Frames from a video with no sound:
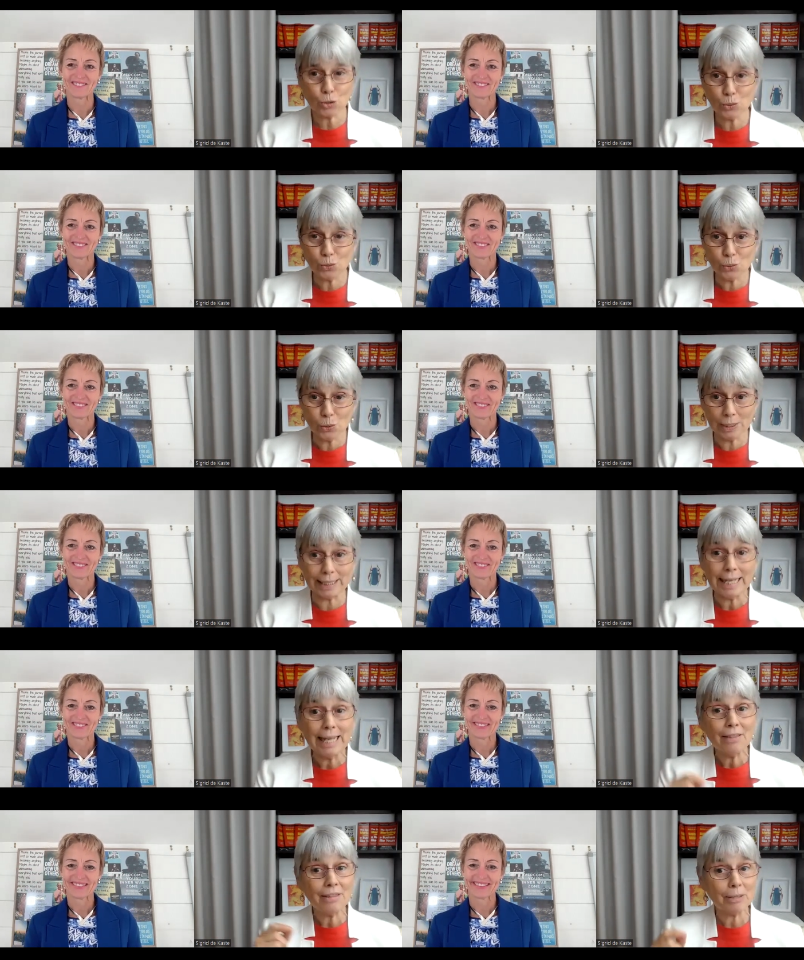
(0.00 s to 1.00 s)
Speaker 1: tool
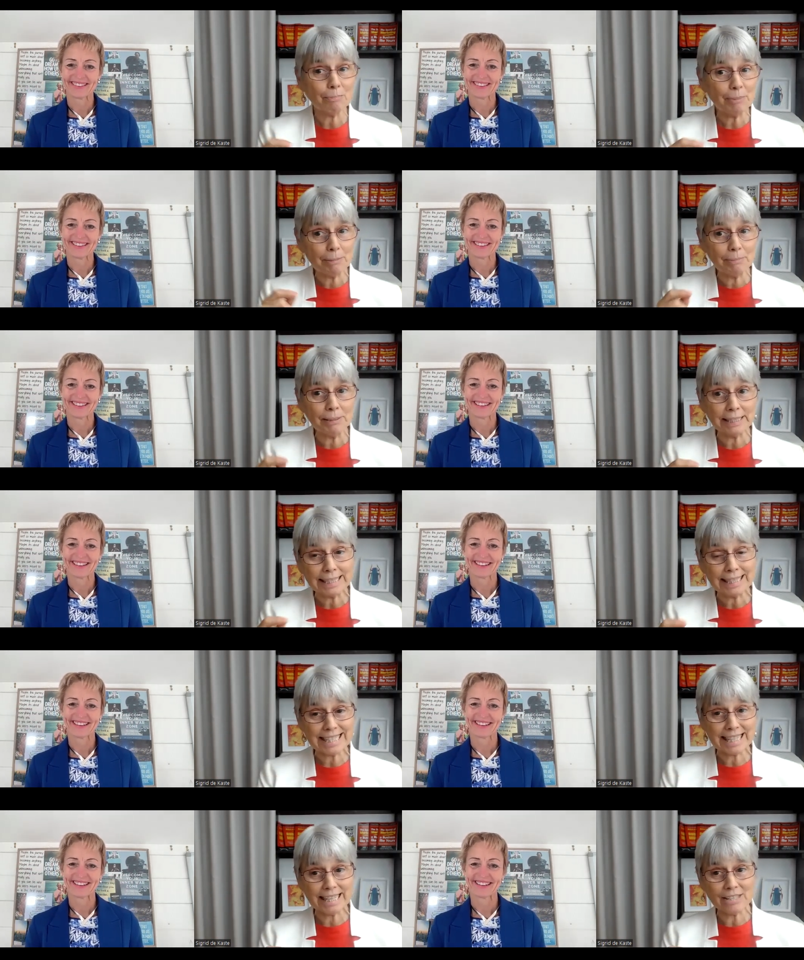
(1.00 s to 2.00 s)
that people
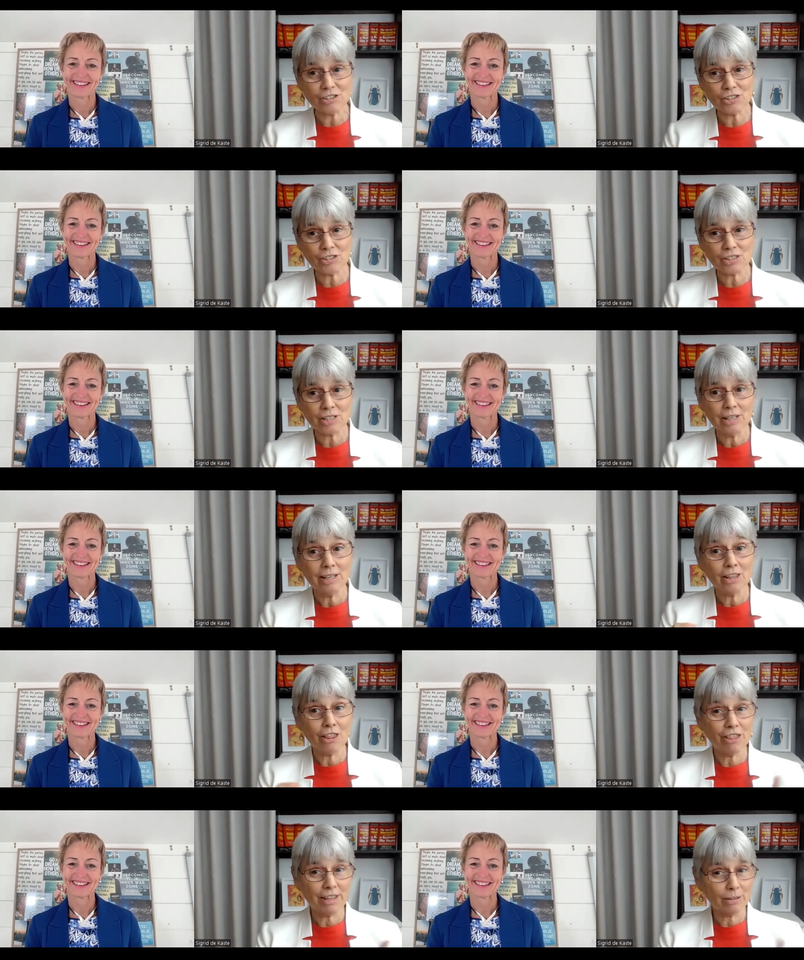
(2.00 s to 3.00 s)
can test
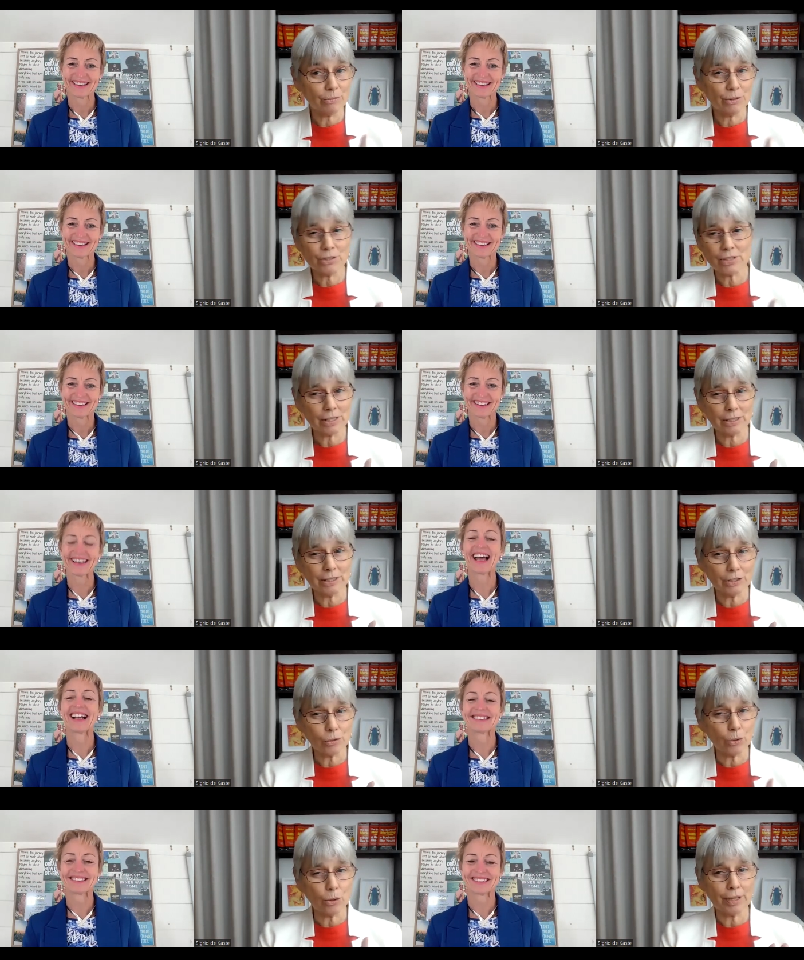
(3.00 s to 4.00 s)
their
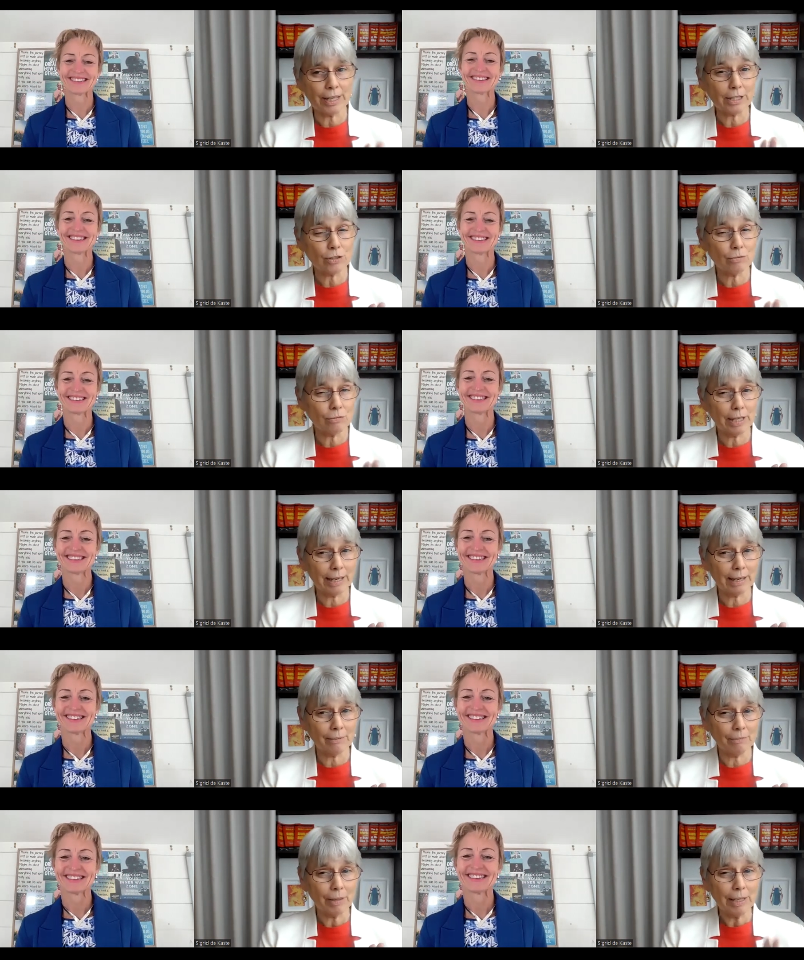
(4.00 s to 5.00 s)
resilience or that
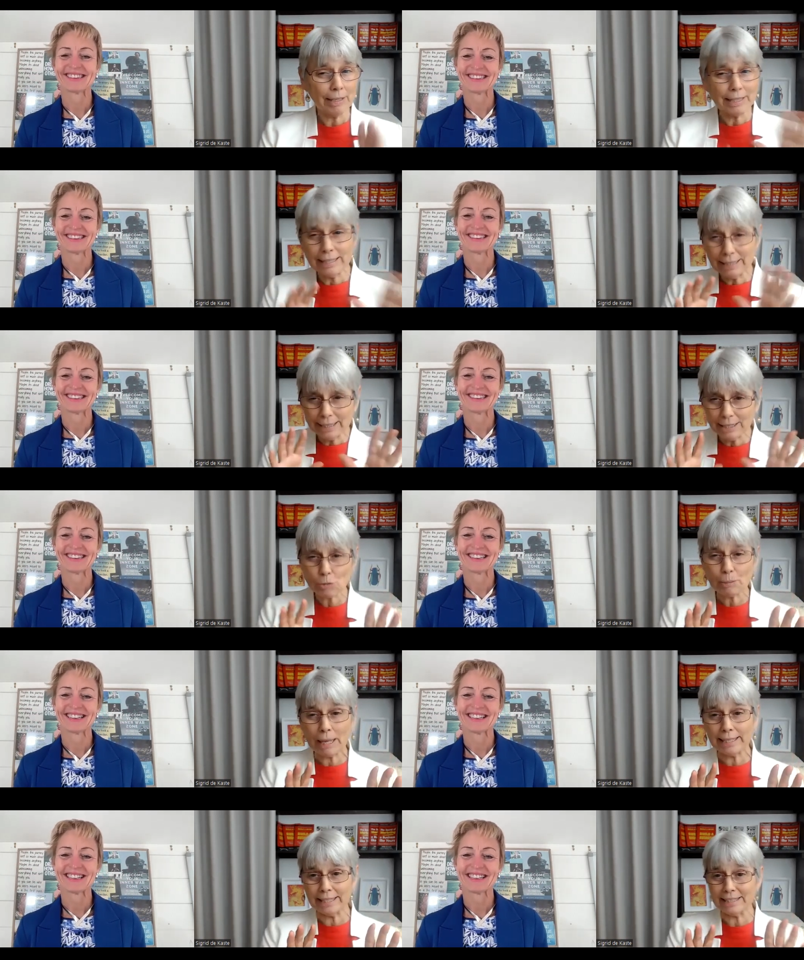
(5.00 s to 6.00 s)
their
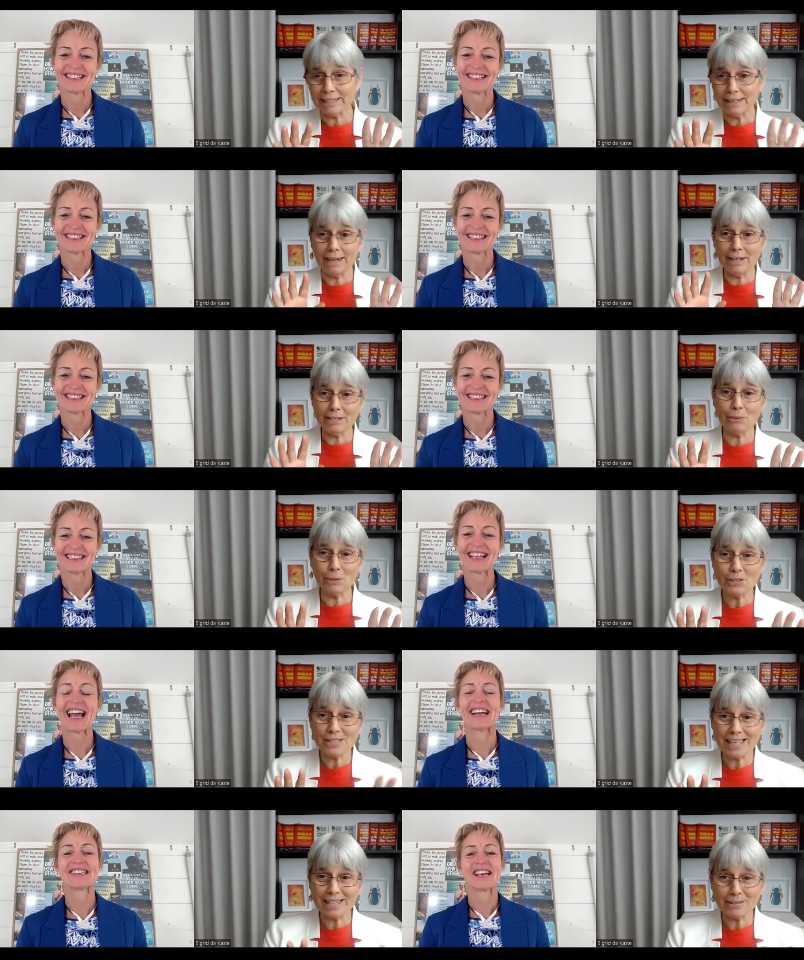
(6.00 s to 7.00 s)
Speaker 2: explain it. I don't want
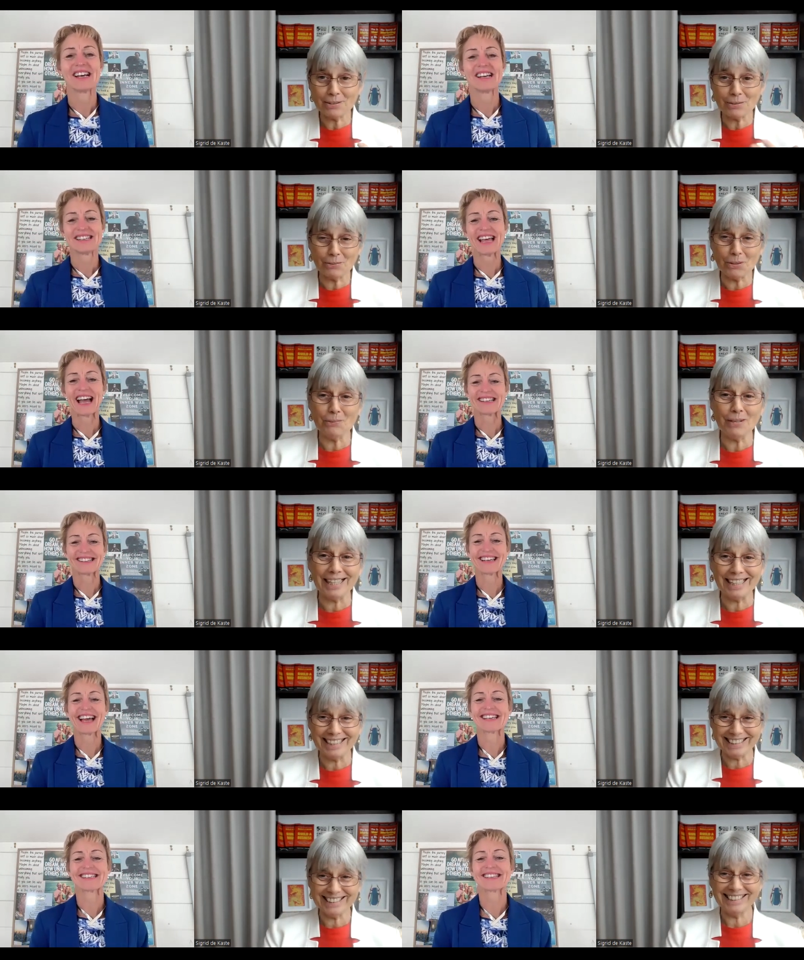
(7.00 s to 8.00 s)
to yeah. say yes, way.
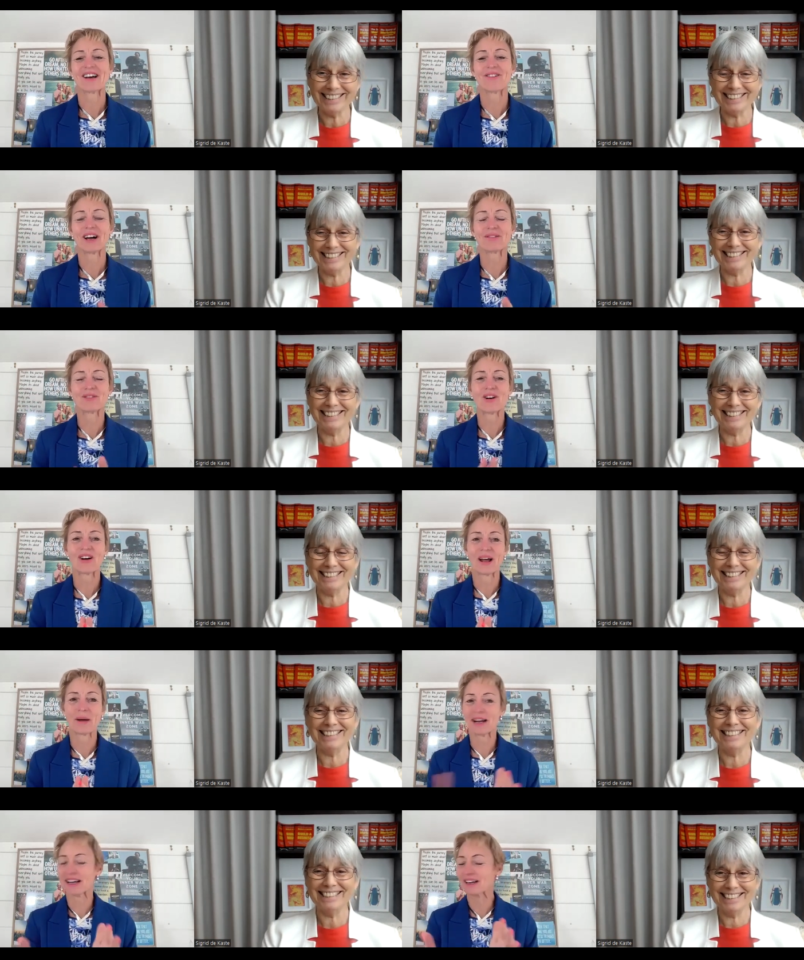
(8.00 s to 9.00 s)
Yes, So I've got,
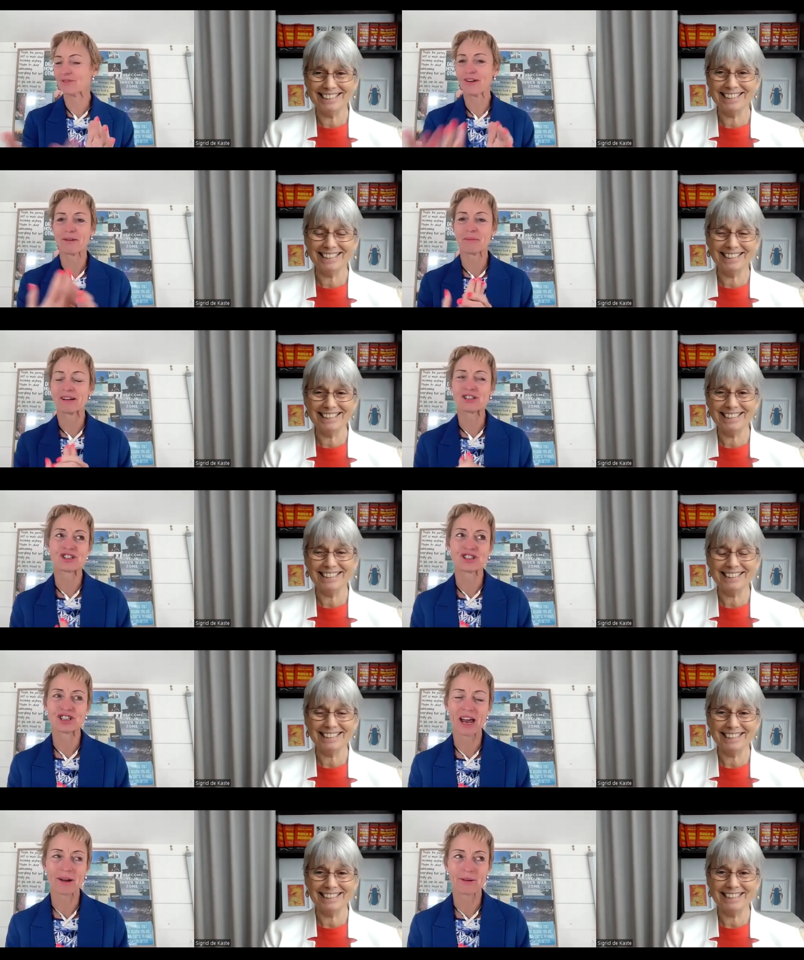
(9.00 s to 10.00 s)
I mean, I can very much
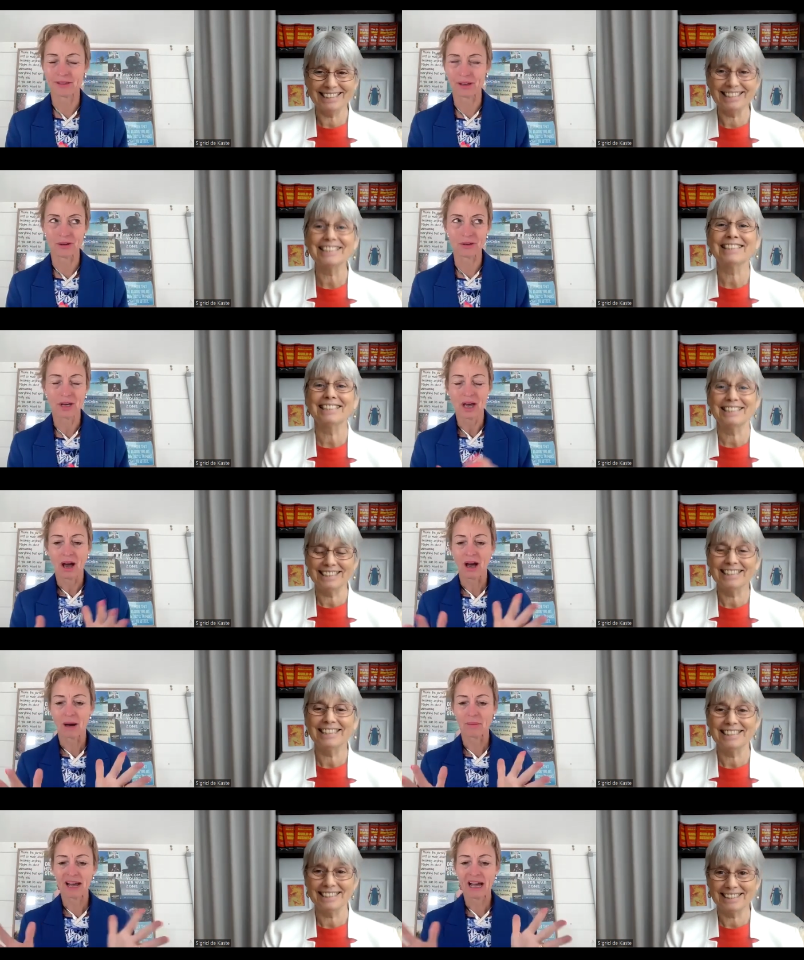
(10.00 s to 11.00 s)
share with you.
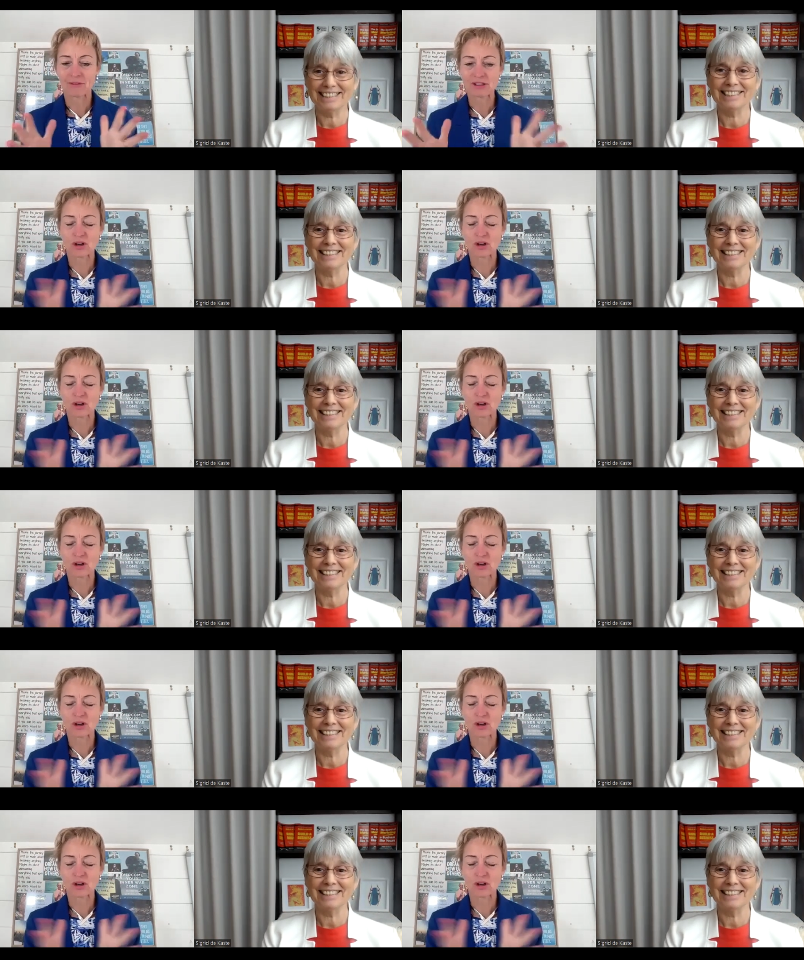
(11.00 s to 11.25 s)
Um, I have a